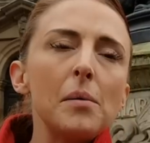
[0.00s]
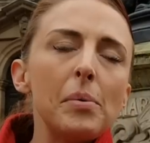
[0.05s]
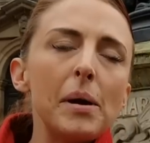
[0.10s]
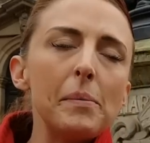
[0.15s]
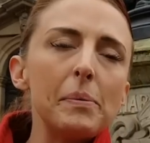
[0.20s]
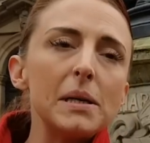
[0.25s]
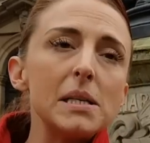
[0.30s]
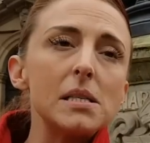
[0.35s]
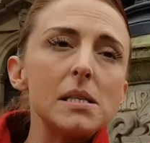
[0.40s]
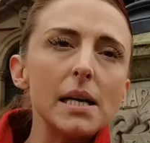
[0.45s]

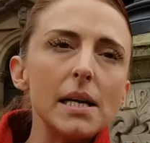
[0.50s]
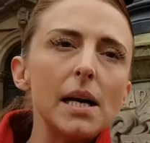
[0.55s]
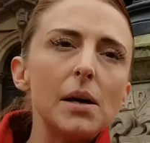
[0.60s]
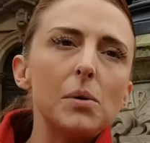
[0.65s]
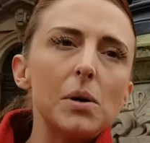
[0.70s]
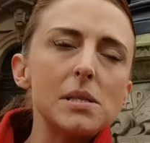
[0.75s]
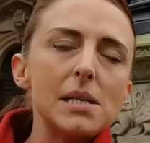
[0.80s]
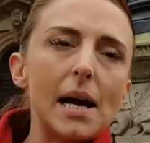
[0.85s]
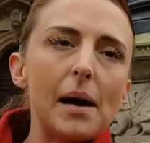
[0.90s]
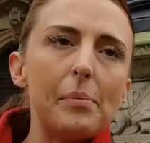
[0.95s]
People are
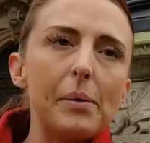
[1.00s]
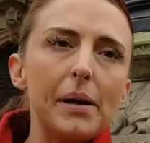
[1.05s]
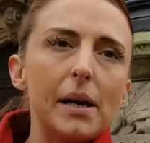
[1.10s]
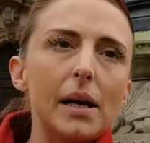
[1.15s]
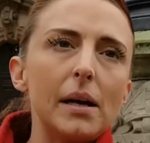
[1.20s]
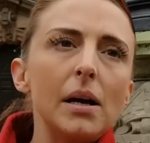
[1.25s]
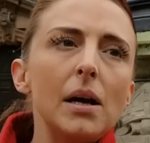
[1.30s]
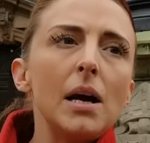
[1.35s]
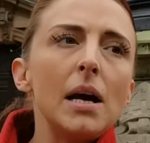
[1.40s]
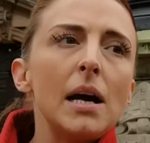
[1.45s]
seeing what's
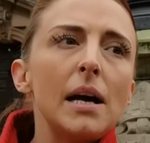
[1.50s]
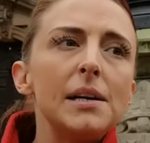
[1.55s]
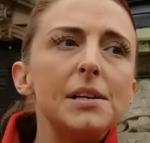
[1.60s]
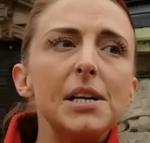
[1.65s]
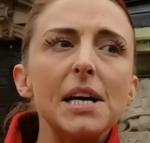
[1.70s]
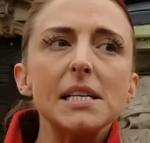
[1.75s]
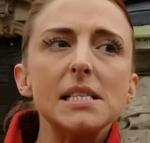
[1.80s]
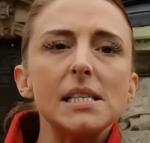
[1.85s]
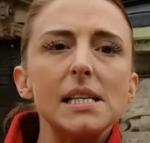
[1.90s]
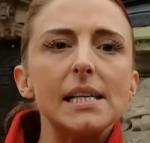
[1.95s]
happening.
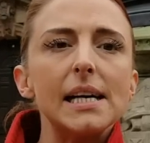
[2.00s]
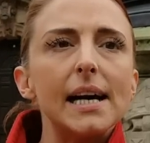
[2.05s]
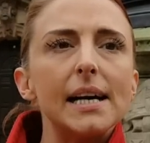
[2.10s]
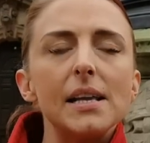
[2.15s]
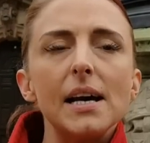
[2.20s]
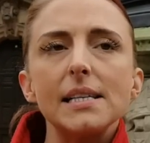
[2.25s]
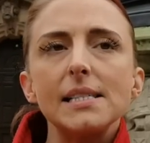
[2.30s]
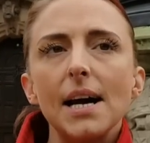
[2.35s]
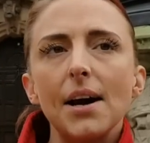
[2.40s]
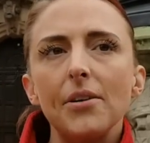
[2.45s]

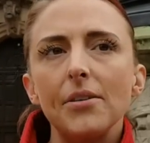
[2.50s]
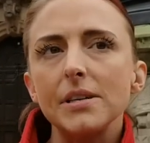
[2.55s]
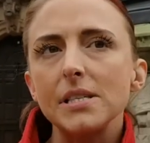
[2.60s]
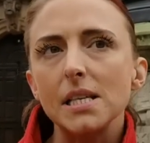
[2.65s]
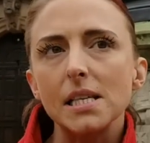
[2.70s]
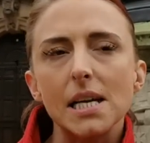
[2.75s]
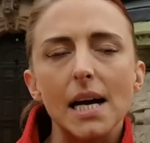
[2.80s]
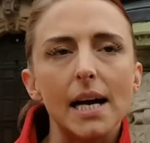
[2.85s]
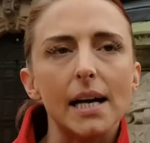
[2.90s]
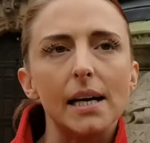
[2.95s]
Yesterday, a
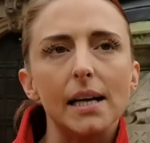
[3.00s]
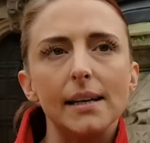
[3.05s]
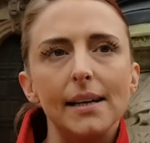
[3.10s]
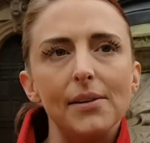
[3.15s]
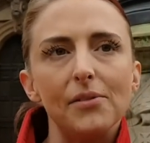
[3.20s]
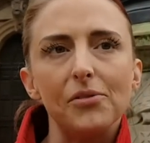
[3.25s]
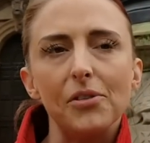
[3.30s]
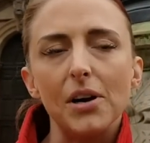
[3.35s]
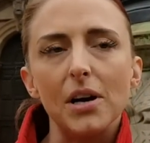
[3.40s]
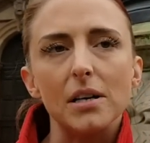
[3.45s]
terrorist attack
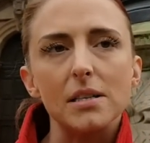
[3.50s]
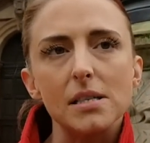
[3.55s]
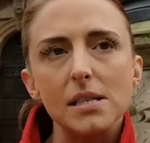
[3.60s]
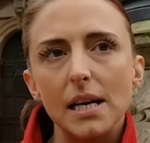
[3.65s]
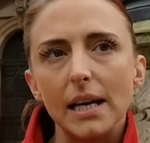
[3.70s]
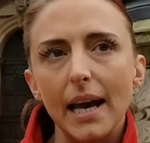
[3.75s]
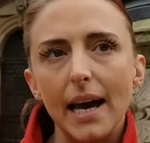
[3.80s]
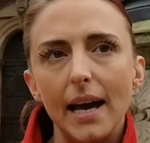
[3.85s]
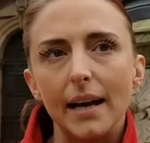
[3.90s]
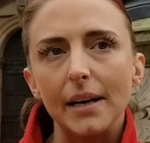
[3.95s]
in France.
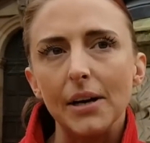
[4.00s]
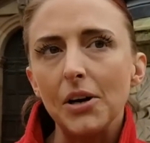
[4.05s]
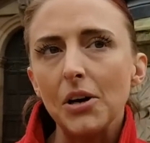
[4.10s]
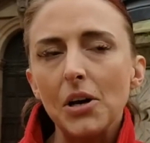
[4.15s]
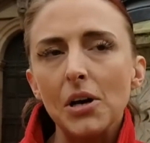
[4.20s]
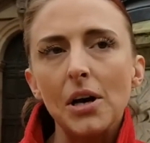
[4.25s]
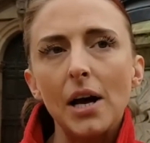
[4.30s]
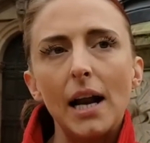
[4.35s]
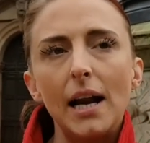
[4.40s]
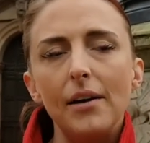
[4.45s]
Again,
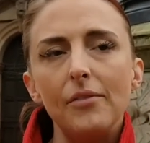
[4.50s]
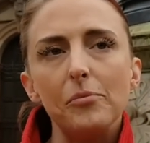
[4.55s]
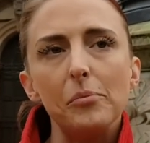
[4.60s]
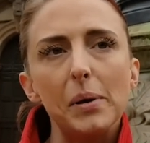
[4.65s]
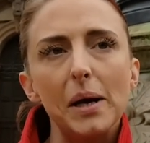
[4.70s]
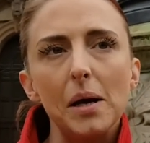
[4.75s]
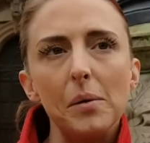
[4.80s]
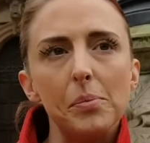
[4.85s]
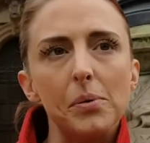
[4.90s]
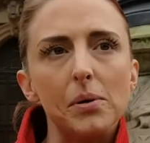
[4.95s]
11
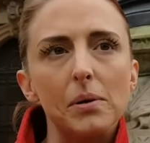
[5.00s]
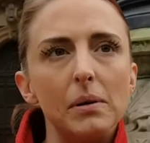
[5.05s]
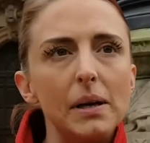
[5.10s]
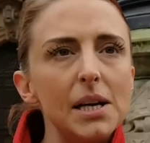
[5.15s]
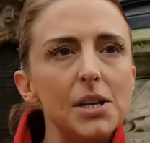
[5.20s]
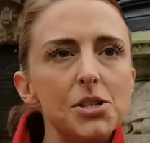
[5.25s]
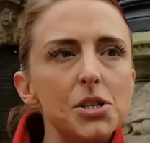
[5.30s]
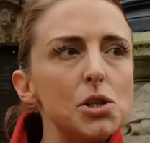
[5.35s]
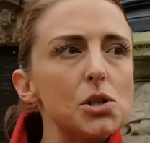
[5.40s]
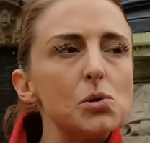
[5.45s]
people
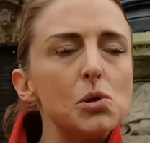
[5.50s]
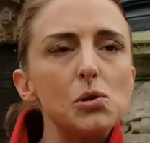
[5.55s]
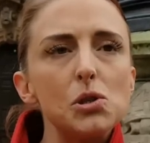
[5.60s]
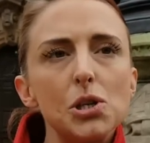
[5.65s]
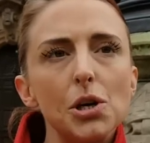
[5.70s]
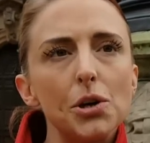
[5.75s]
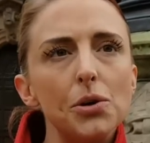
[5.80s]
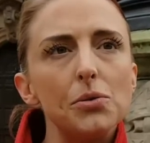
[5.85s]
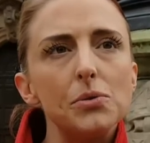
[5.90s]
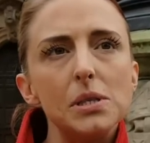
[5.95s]
injured,
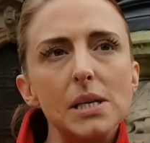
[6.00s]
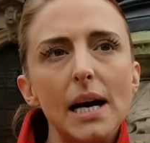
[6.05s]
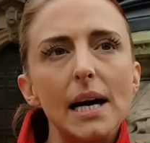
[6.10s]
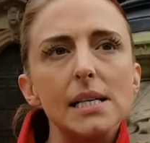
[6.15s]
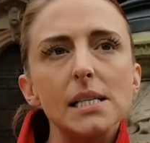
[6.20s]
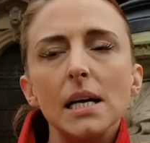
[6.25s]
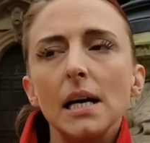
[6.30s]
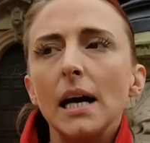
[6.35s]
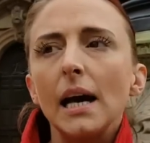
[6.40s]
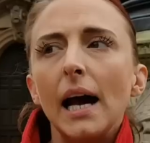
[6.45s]
2
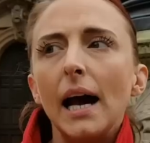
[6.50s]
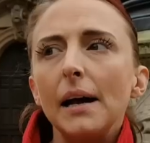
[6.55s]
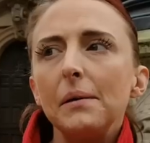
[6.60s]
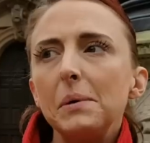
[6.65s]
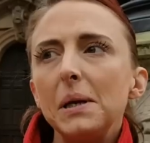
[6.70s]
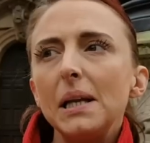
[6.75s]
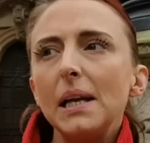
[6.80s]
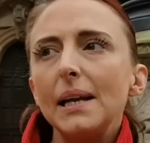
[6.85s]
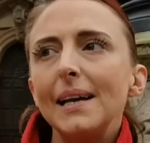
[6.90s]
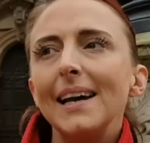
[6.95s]
dead. I
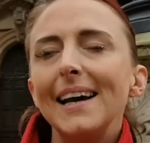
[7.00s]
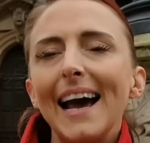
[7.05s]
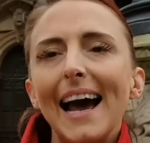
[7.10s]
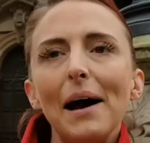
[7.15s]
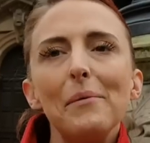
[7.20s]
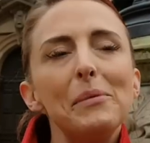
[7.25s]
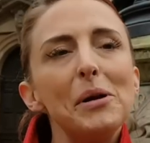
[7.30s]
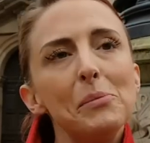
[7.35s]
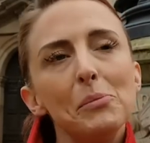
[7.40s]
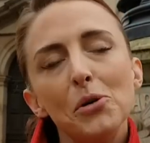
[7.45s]
mean,
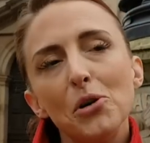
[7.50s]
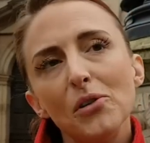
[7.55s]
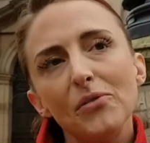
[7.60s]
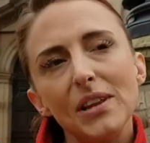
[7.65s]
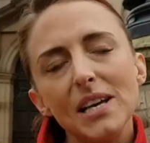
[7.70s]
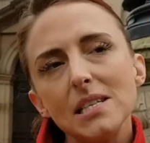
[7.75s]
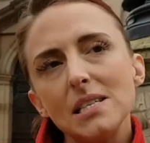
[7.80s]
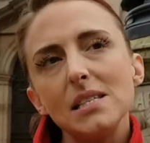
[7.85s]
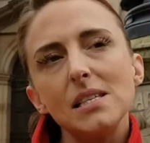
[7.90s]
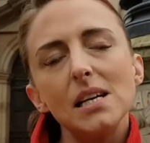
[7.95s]
how many more of
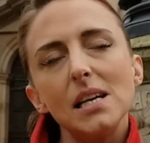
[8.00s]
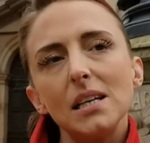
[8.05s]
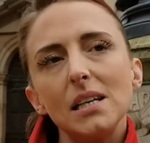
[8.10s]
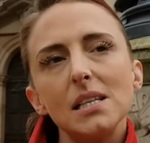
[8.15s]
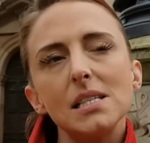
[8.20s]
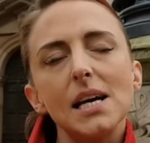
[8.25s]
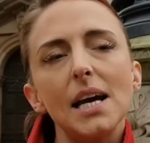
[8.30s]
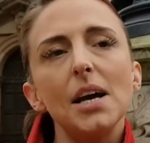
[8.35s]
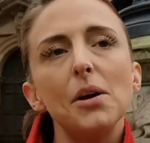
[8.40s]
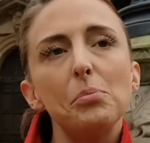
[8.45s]
these is it
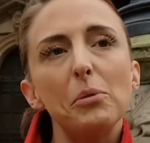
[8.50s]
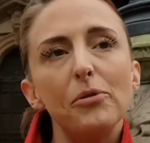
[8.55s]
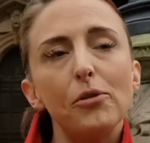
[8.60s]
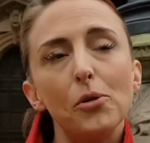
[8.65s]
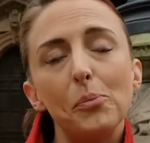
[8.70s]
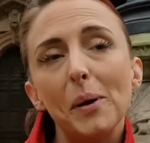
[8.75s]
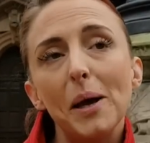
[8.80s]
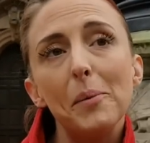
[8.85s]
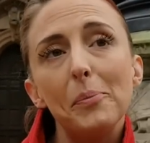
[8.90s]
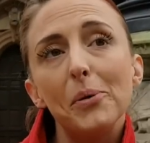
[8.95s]
going to take
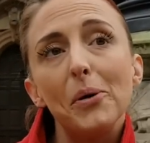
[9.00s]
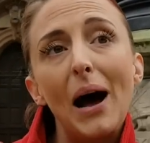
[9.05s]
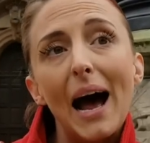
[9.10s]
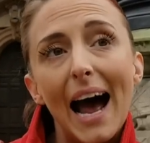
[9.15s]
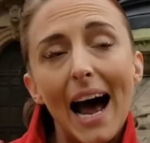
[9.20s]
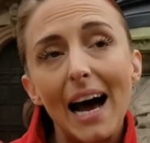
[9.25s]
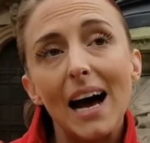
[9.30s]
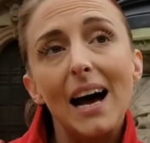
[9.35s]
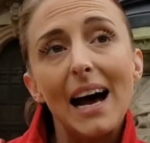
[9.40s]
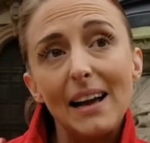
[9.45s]
before people
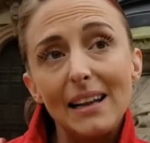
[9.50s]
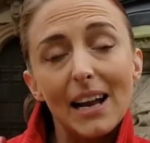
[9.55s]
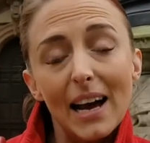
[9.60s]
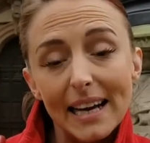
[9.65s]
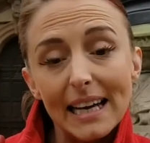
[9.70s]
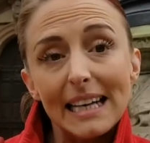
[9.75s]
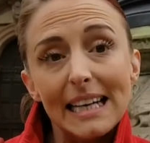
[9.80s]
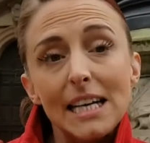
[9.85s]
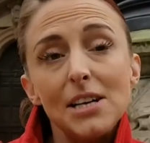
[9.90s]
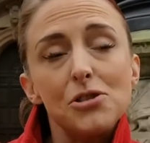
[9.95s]

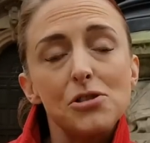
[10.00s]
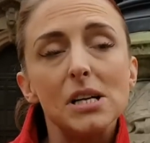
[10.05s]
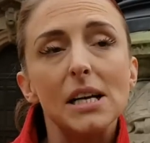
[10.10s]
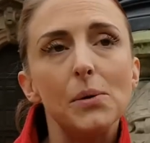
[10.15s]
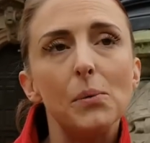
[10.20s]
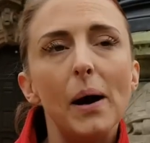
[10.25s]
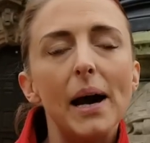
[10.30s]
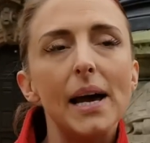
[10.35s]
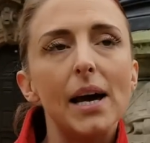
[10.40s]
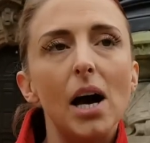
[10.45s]

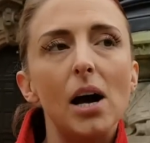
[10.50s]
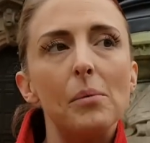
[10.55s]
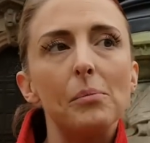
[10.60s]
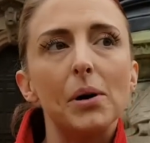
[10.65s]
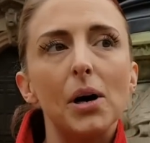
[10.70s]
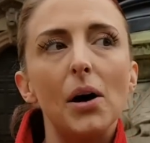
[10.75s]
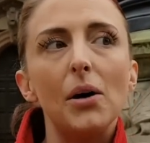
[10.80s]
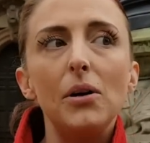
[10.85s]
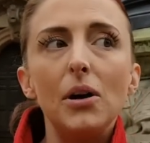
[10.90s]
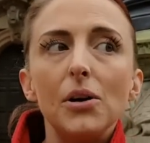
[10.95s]
literally wake up
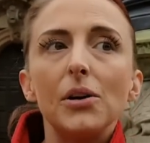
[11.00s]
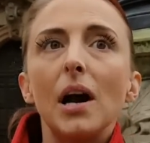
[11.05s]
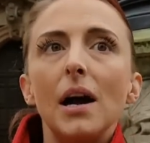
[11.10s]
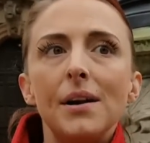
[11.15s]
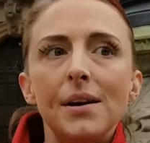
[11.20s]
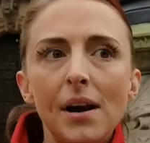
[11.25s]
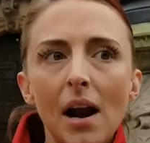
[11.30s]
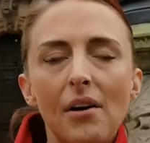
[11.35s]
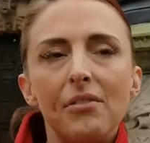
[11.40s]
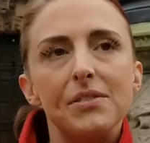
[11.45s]
and go, look,
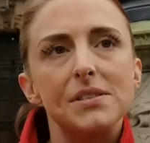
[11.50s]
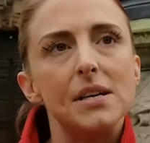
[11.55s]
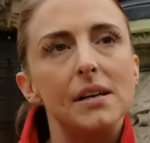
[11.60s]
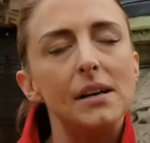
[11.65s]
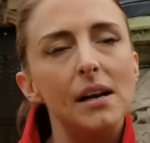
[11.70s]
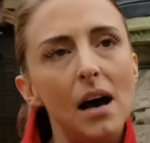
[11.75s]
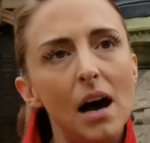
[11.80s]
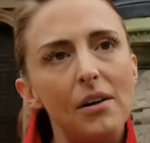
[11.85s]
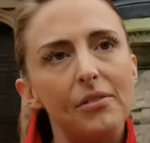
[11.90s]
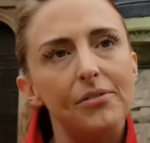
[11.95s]
enough is
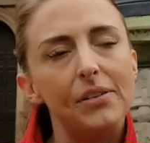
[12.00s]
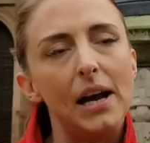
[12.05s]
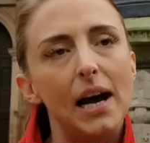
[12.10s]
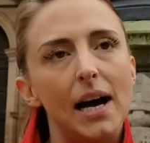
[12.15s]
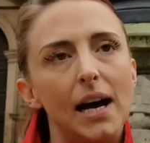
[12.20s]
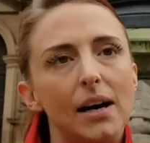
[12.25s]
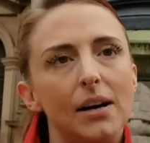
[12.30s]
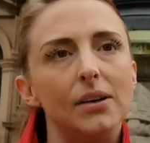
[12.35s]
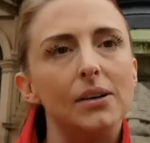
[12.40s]
enough now?